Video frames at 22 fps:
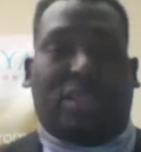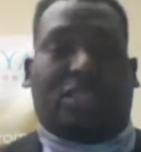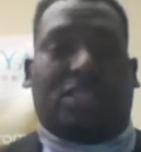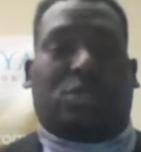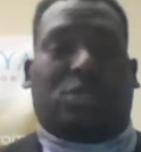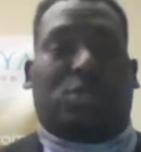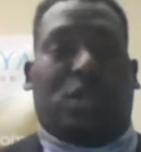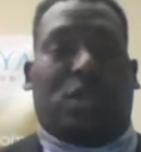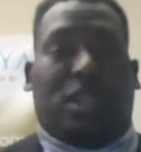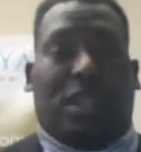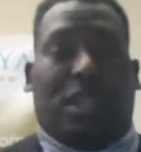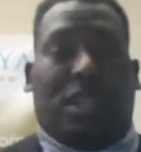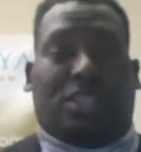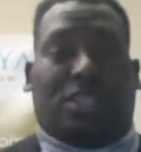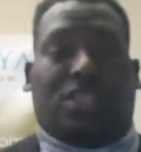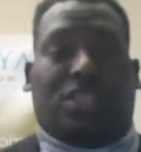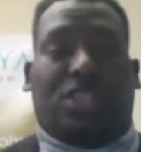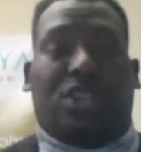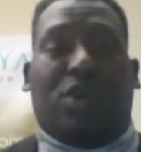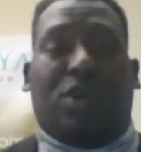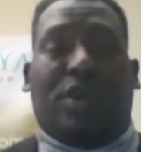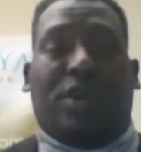Just want to
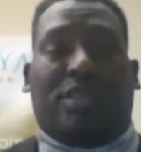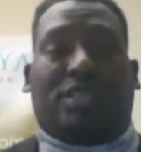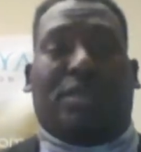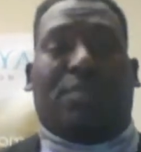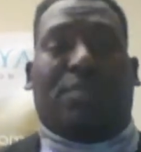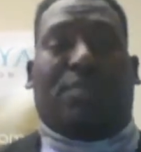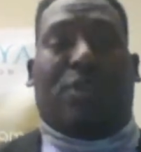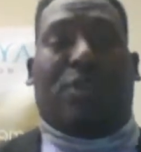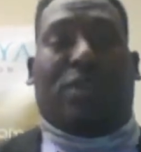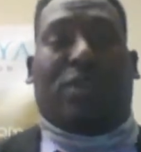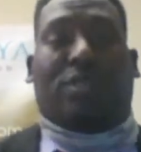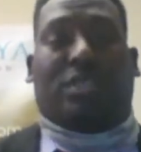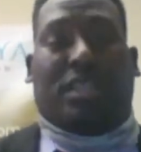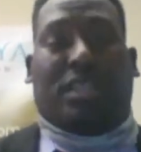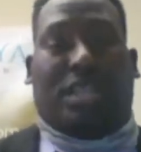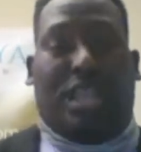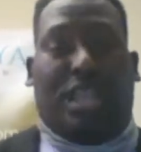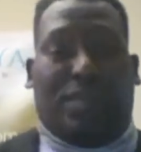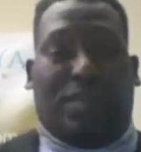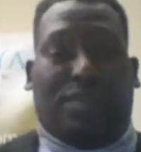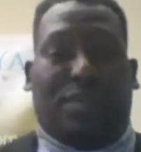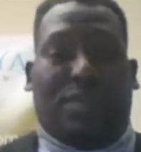let you know it's important to
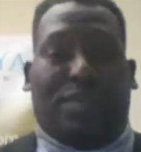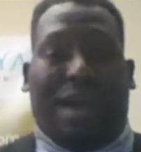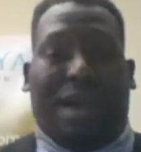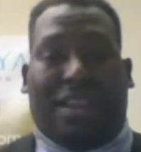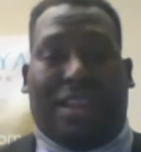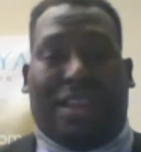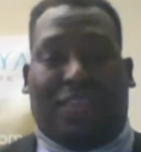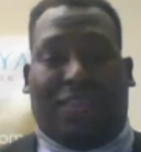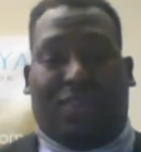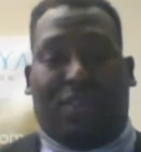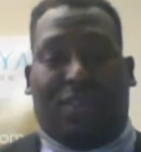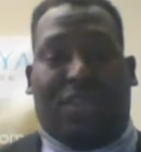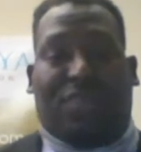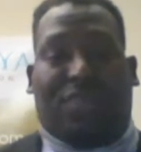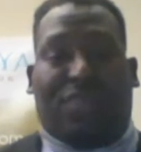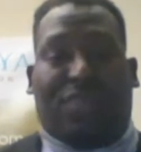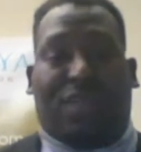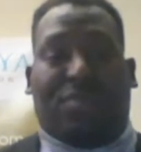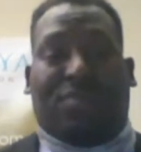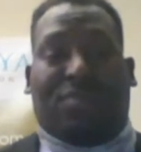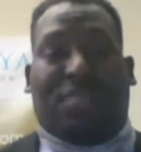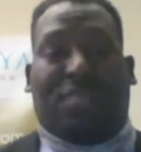keep the body free
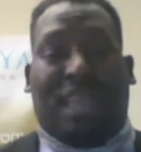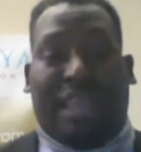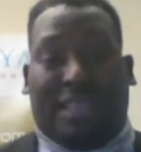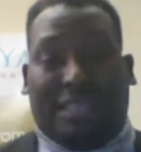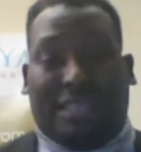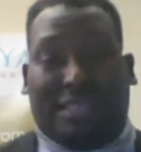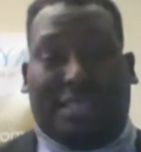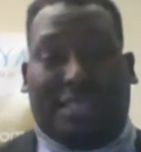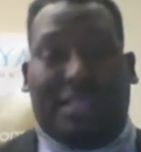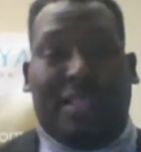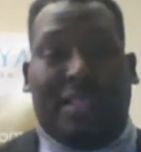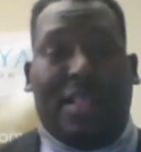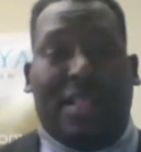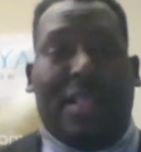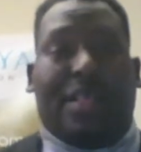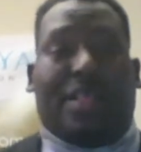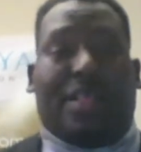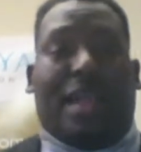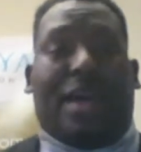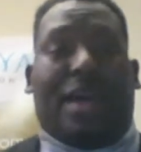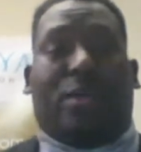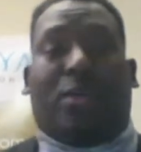from things
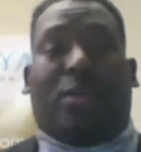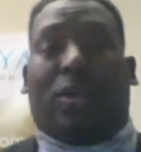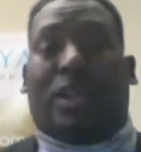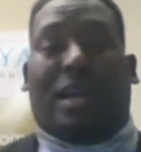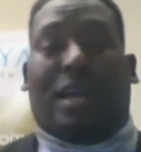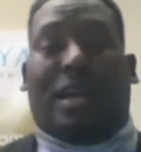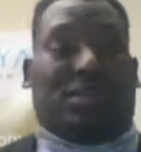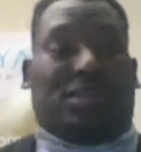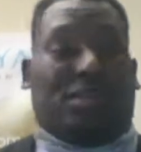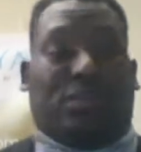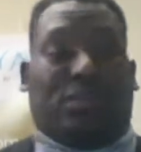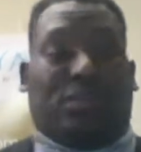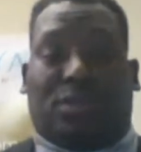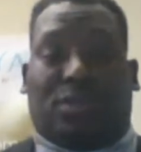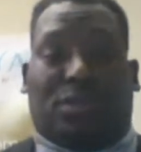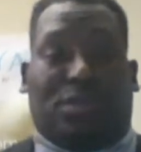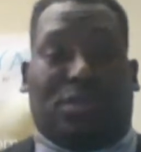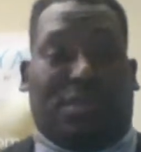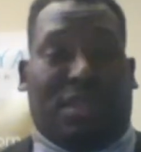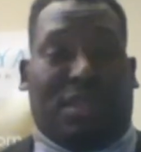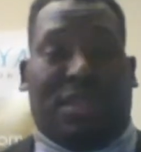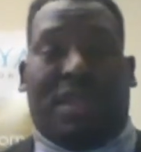that were not
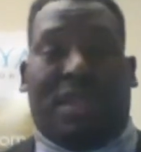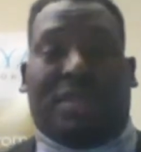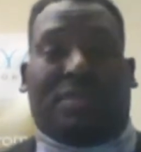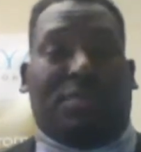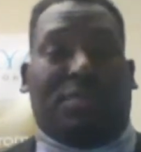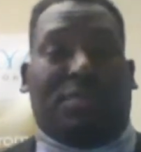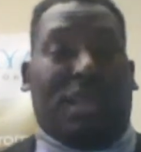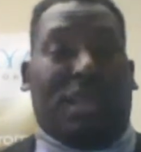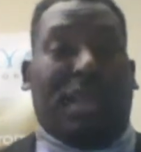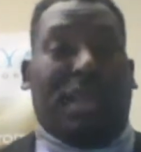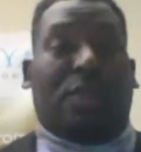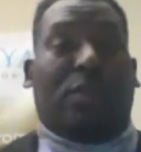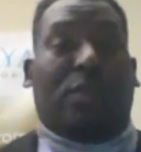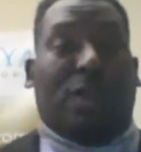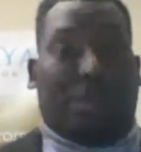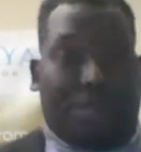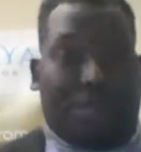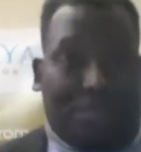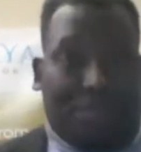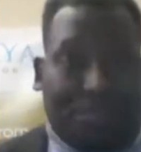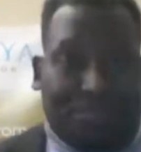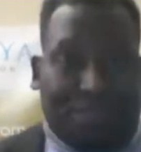supposed to be there to begin
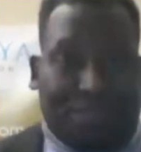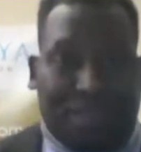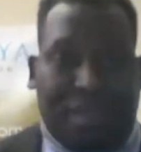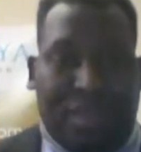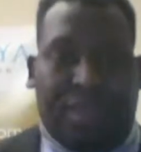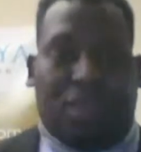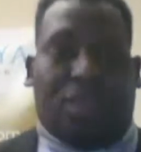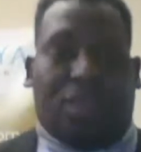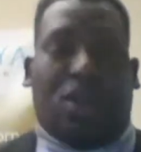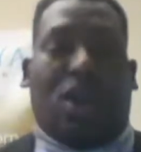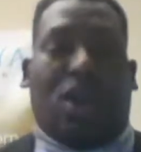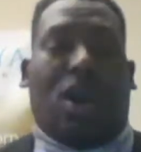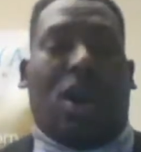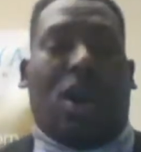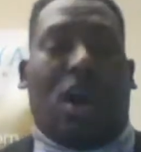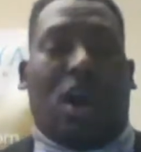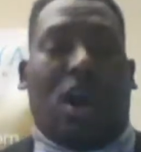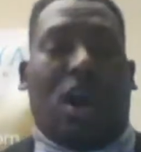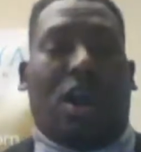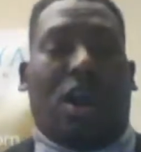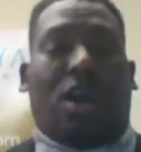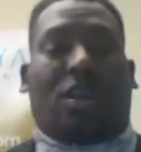with. You know,
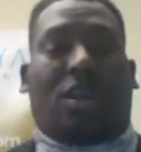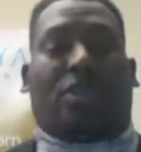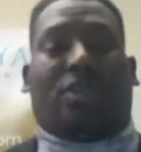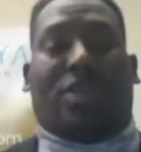our